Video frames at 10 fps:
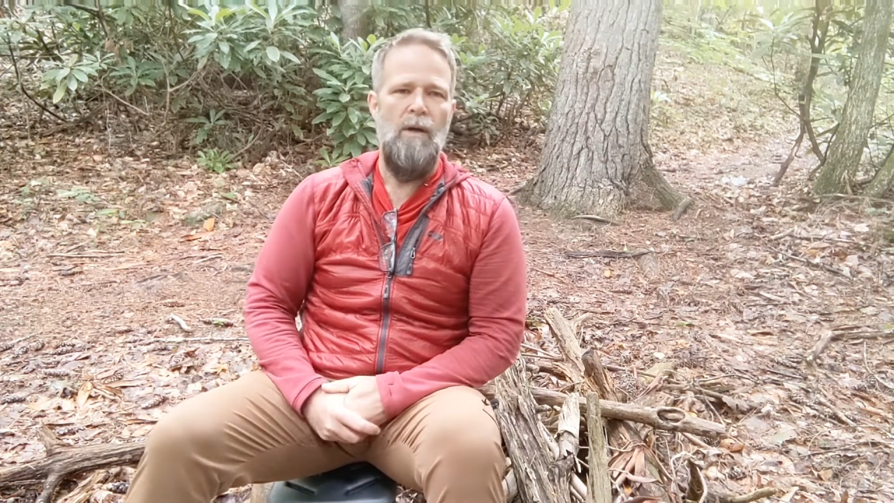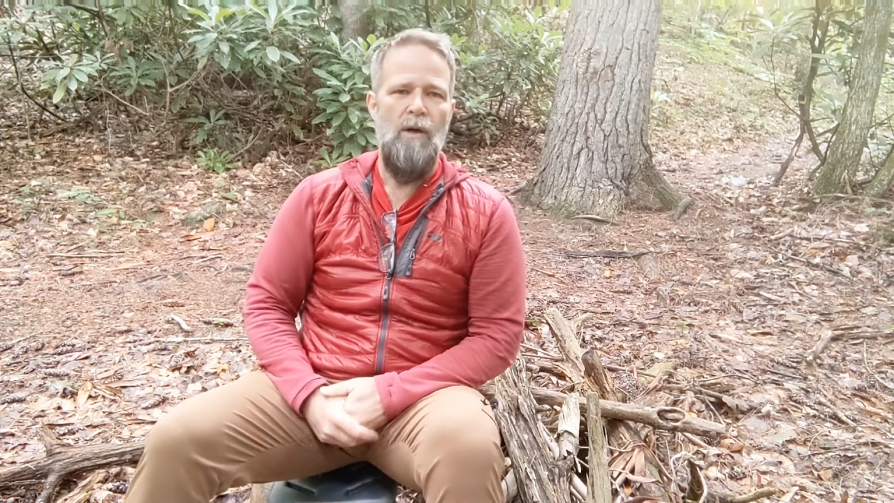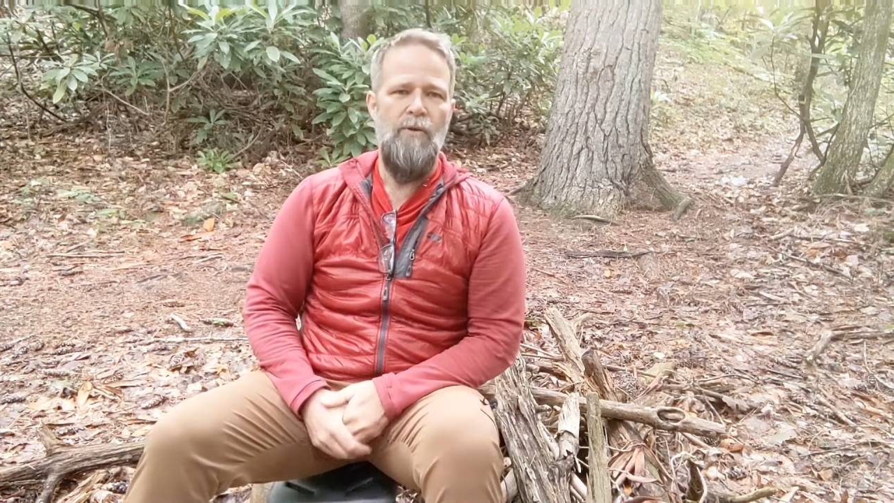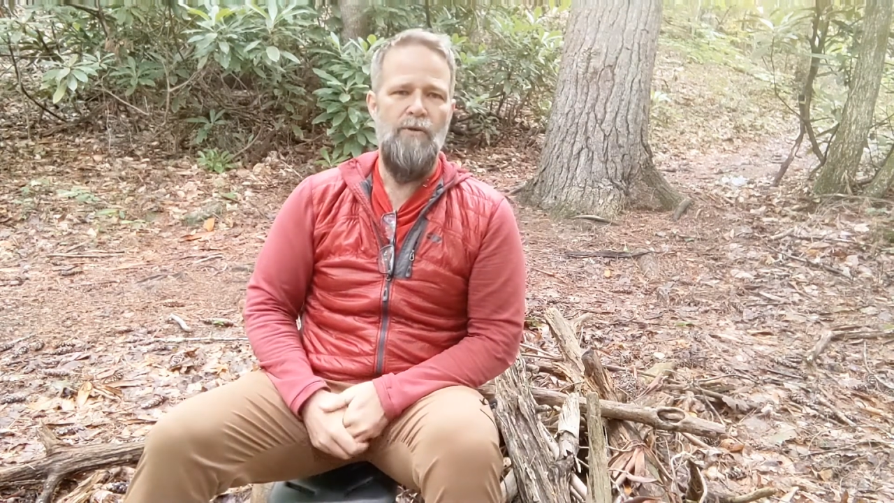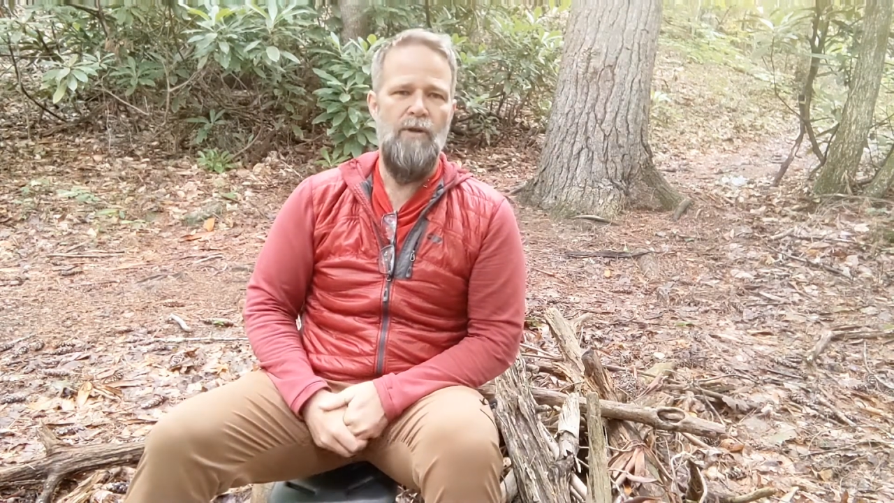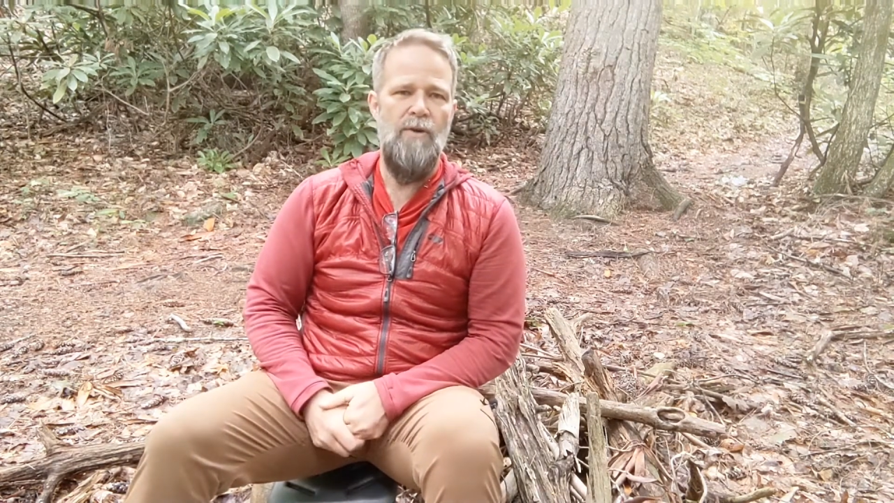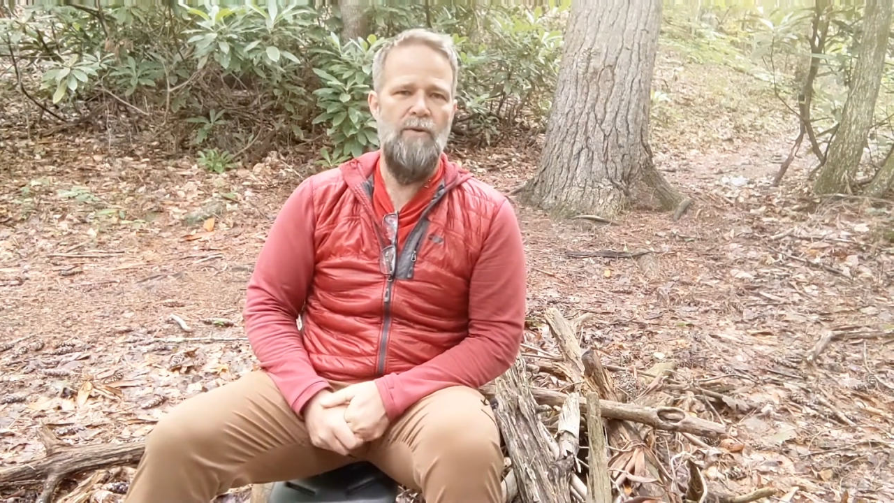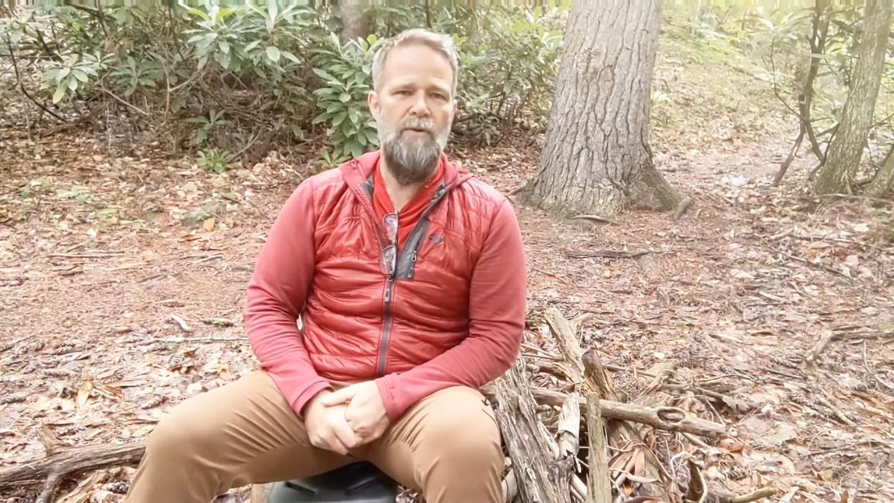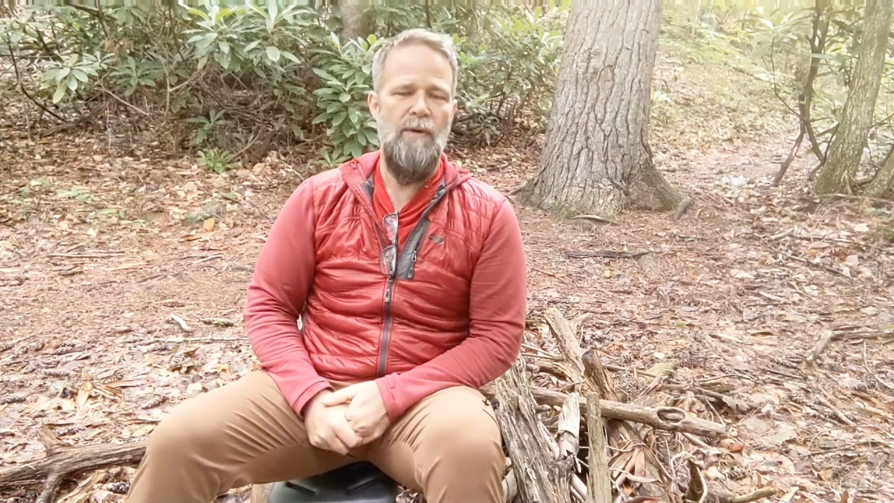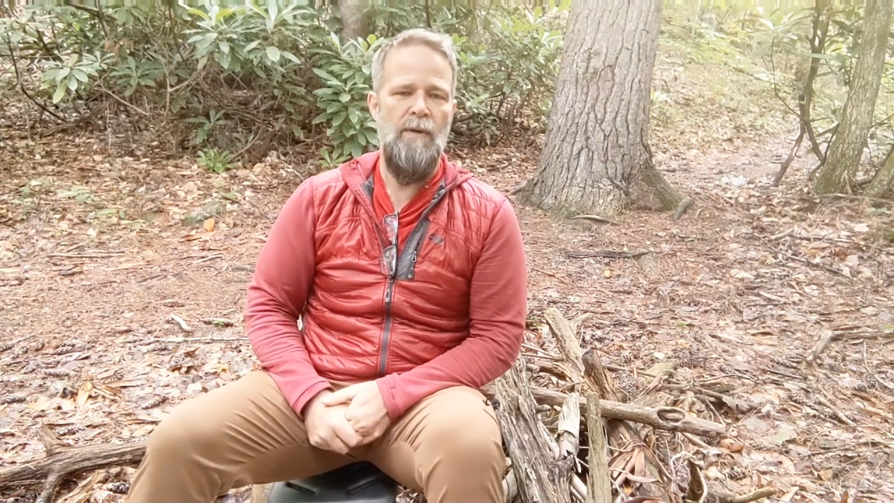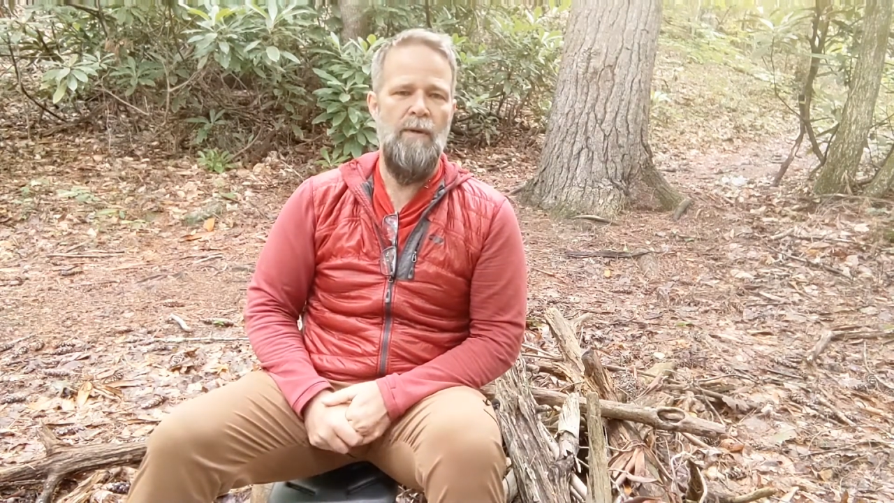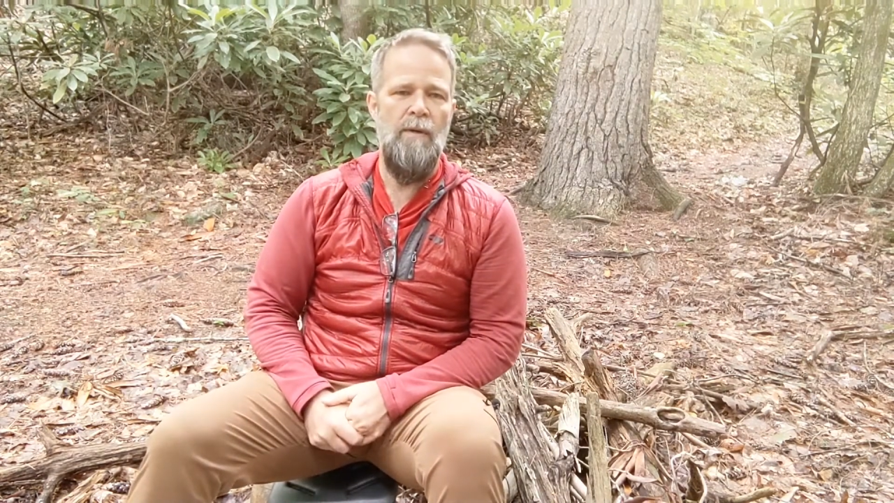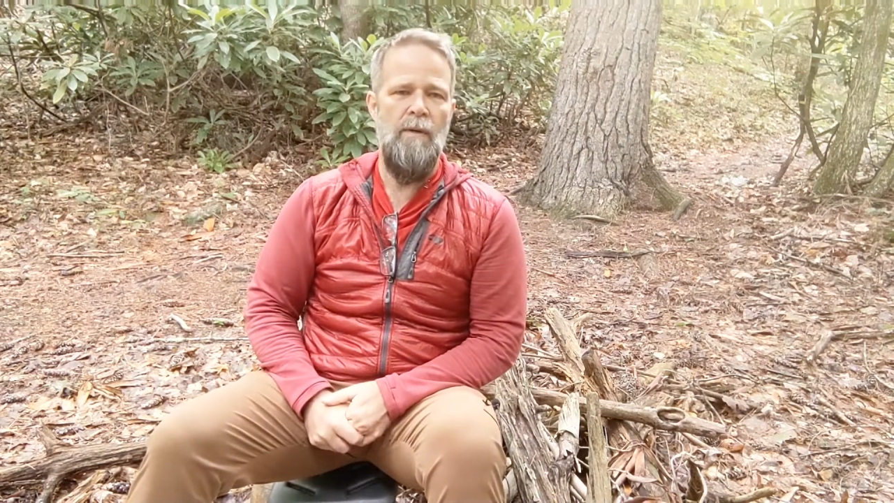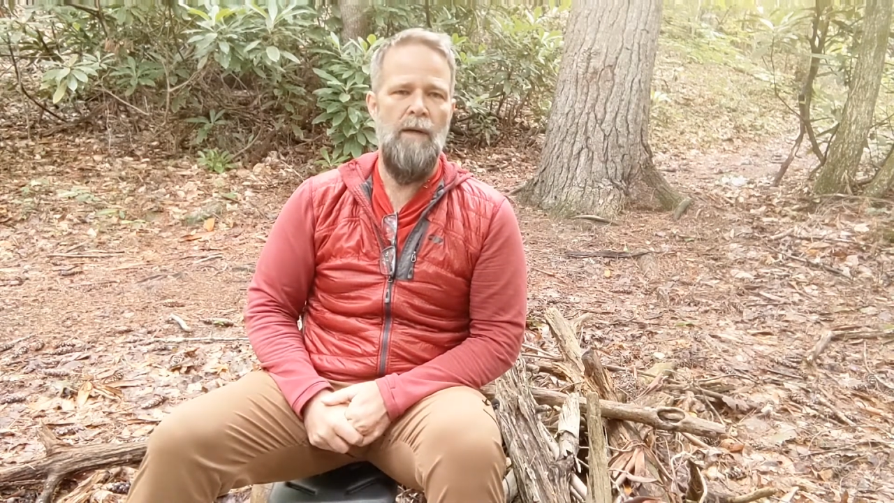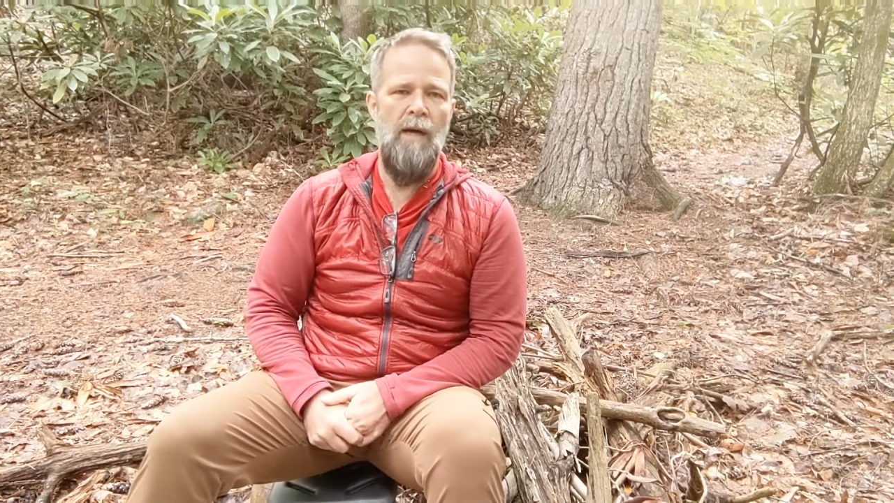Also,
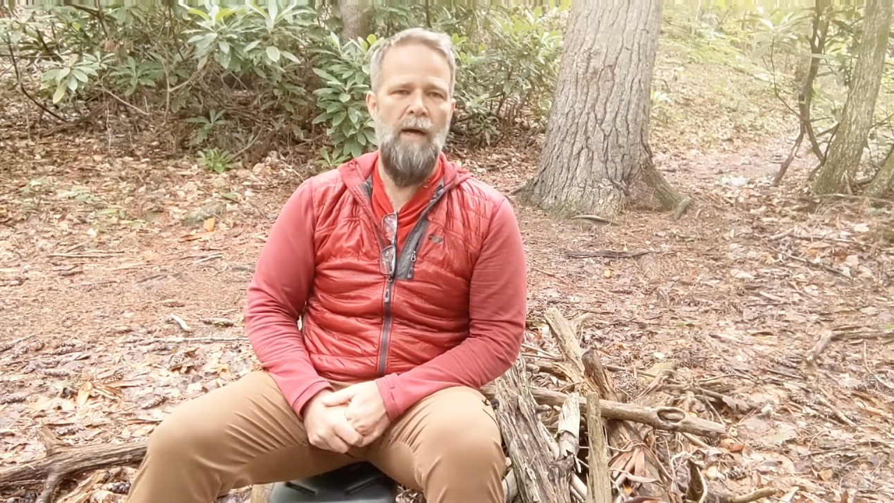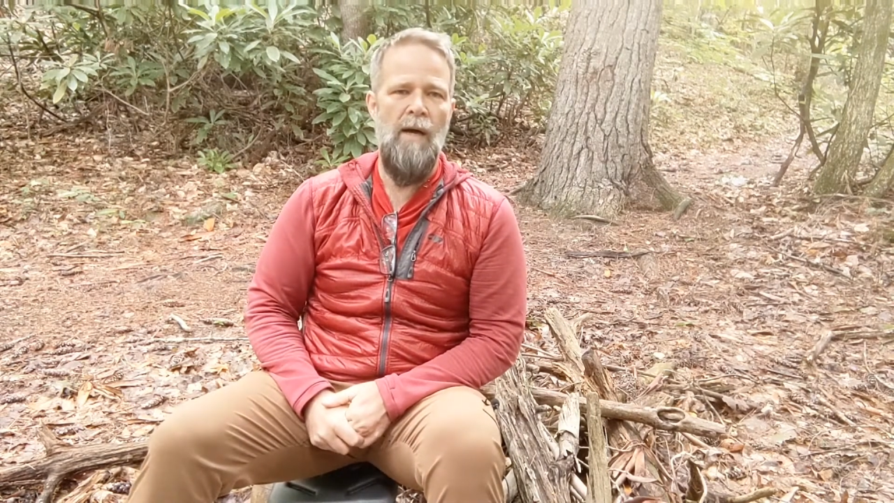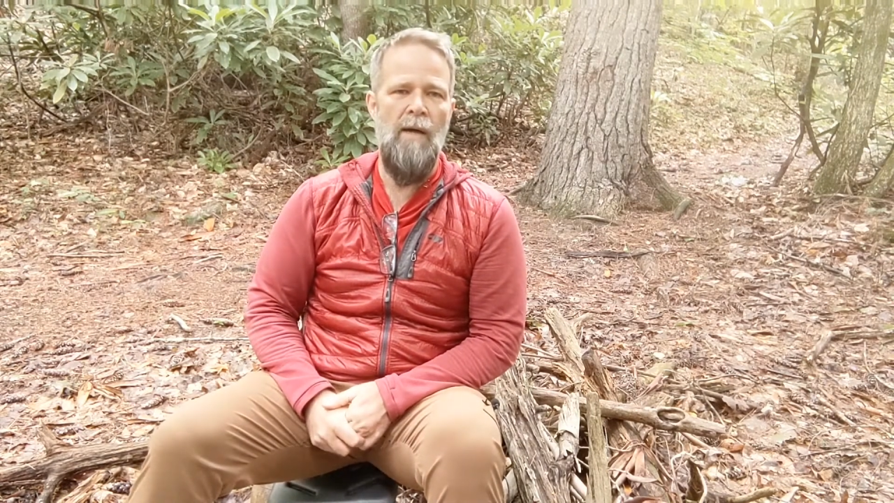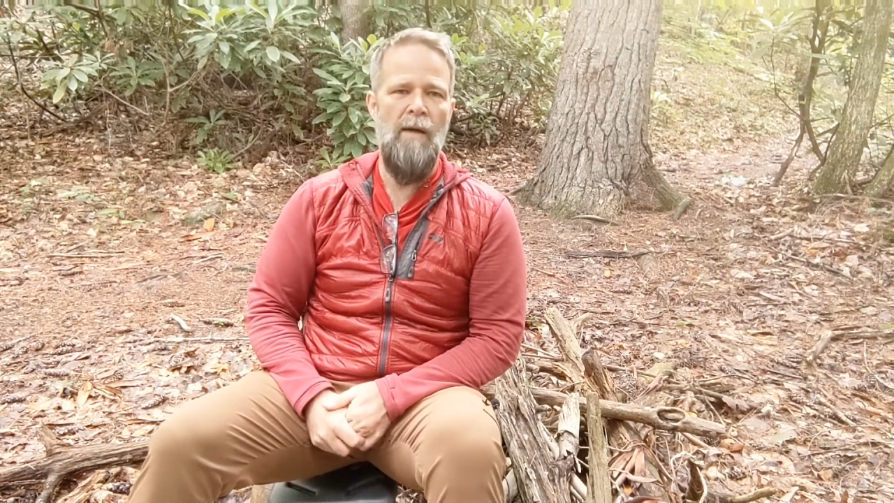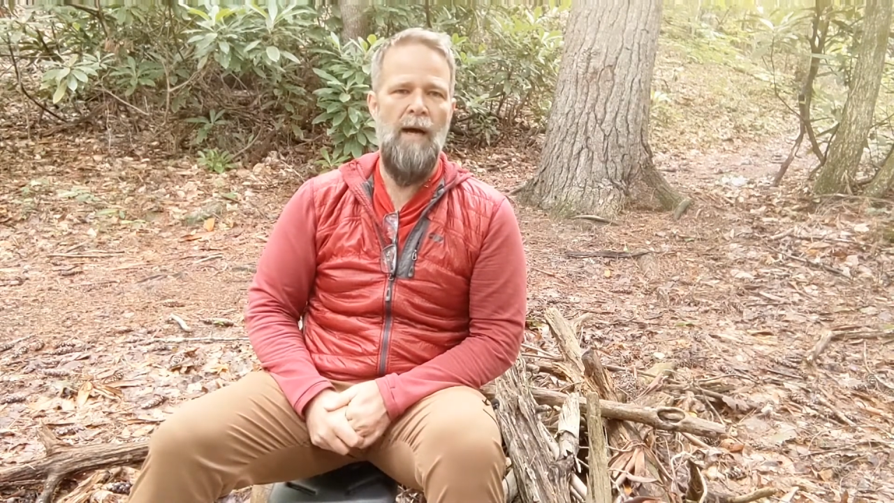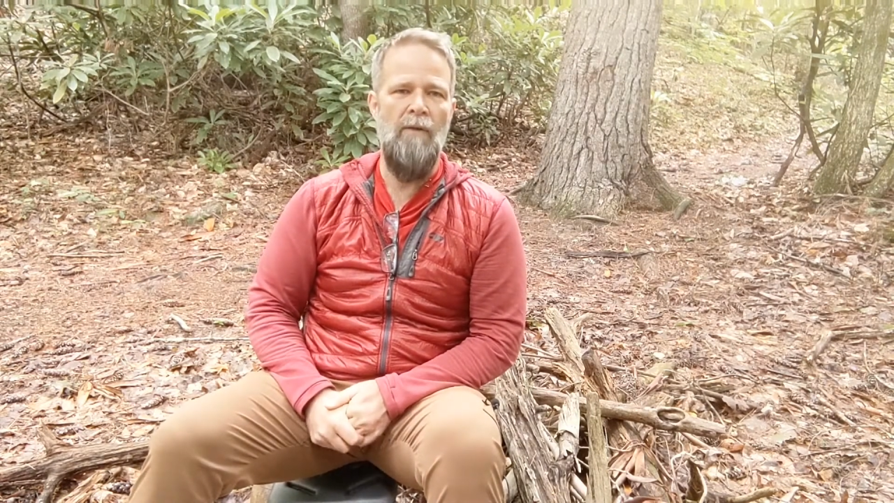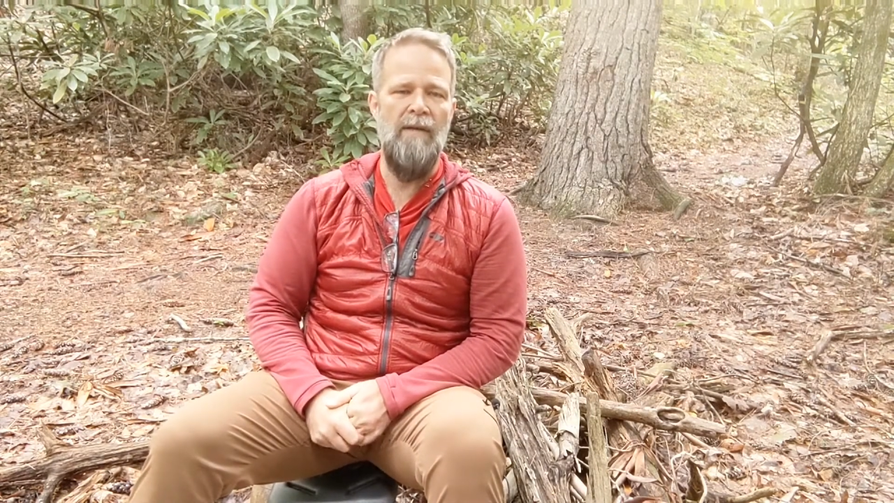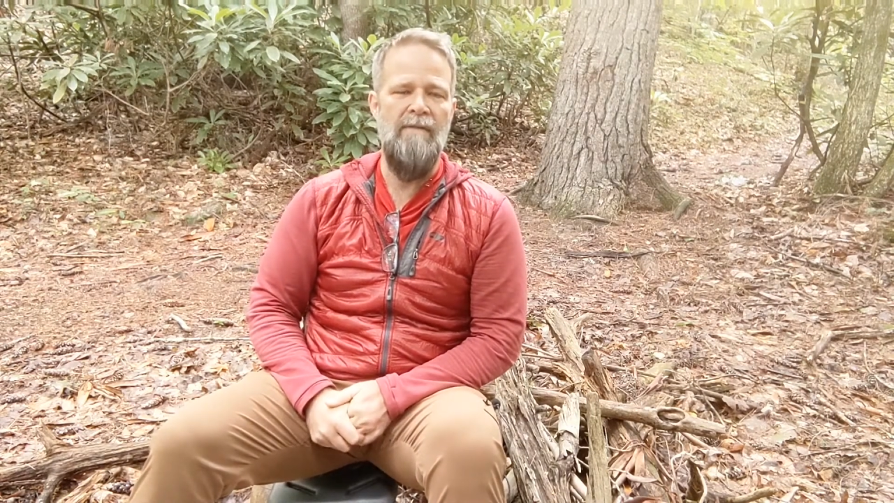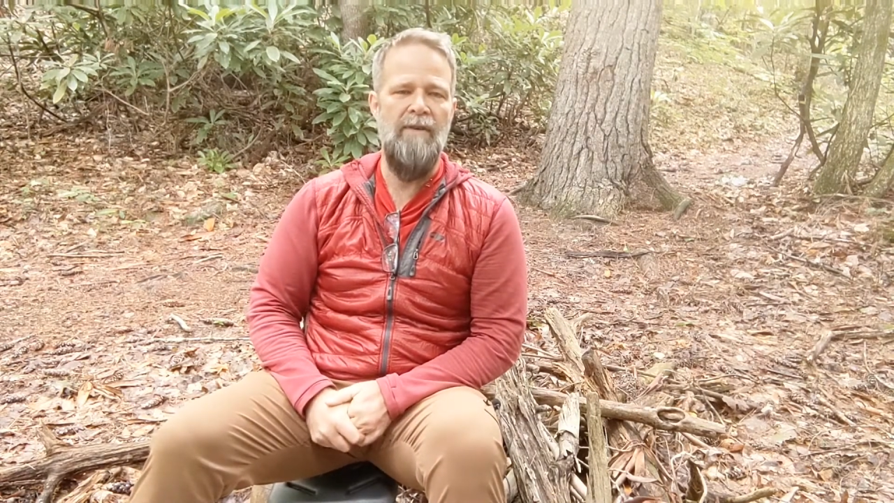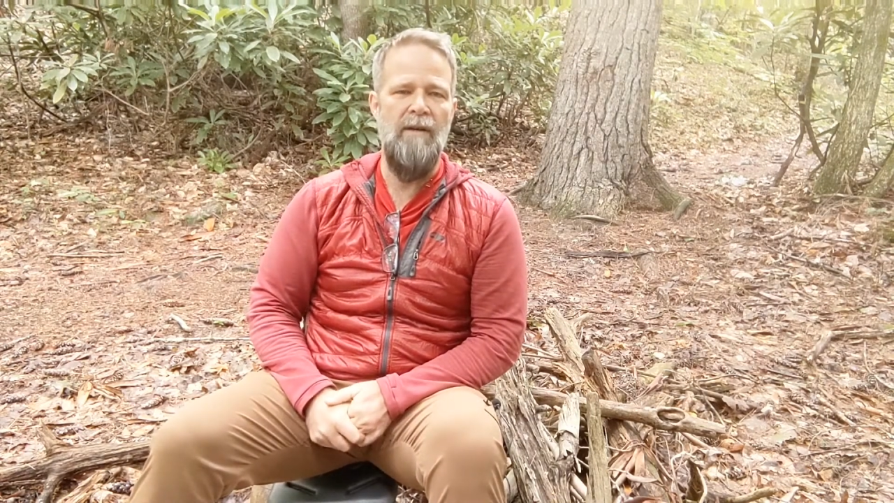I'll leave